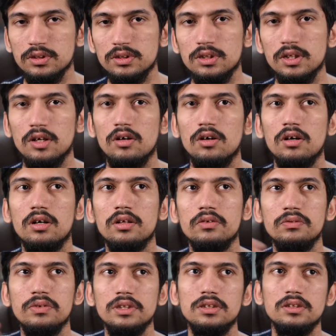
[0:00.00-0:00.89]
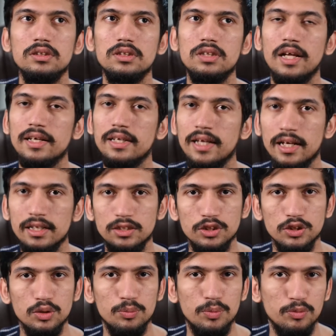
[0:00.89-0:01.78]
There are other reasons like
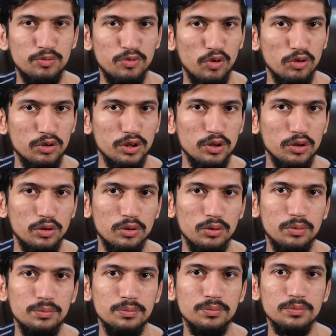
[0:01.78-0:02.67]
hedging your portfolio,